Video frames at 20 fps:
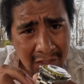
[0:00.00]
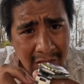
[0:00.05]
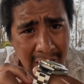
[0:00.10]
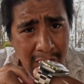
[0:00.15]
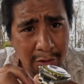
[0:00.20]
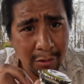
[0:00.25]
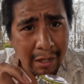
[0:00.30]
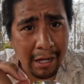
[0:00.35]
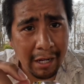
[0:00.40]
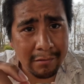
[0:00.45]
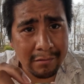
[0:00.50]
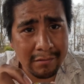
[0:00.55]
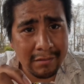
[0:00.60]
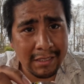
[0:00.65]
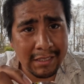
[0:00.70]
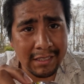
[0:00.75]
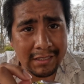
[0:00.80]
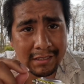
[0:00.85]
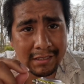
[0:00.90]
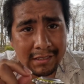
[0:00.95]
crown, it
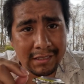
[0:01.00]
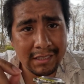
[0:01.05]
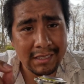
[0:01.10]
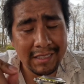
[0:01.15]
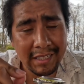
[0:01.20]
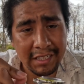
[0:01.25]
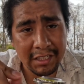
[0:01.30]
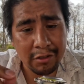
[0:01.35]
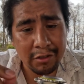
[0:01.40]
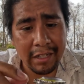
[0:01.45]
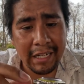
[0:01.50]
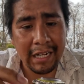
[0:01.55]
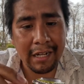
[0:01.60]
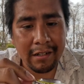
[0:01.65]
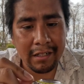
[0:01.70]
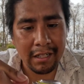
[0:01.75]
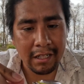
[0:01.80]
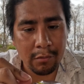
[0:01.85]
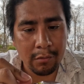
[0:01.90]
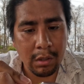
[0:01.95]
doesn't stick straight out,
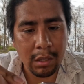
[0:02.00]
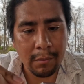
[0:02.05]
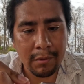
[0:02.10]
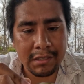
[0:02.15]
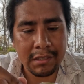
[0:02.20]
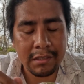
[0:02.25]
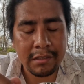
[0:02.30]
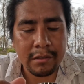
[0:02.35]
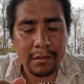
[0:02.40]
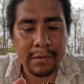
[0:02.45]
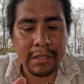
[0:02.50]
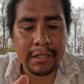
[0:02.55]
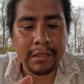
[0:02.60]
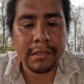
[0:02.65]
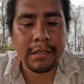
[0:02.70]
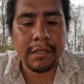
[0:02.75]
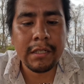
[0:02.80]
it like wobbles a little bit.